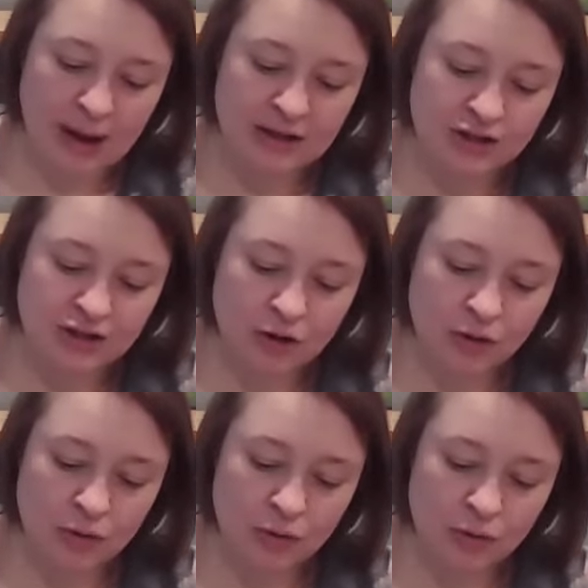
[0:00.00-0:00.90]
And
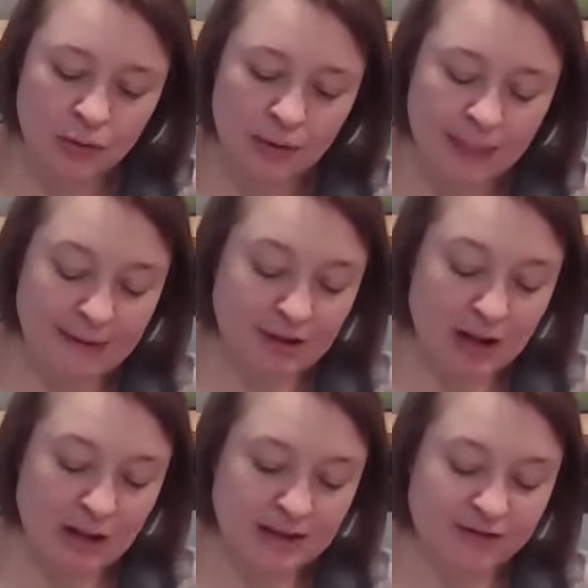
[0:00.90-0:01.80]
so they've
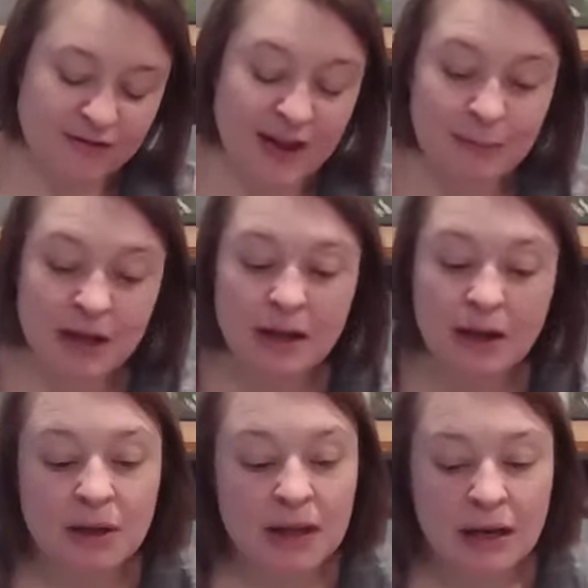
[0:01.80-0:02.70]
got lots of family
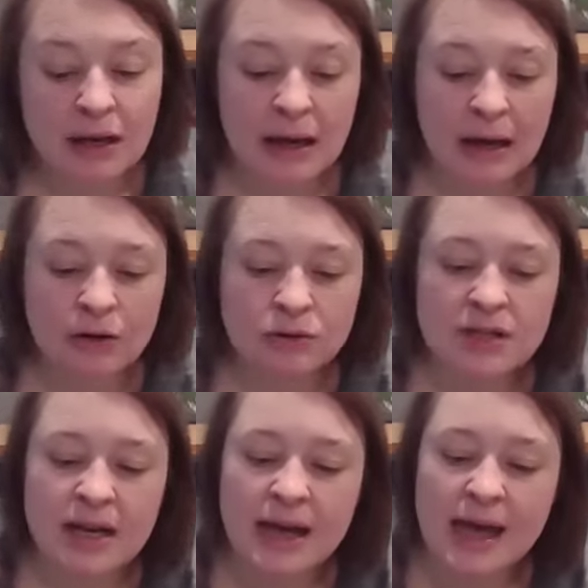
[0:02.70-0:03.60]
coming in and out.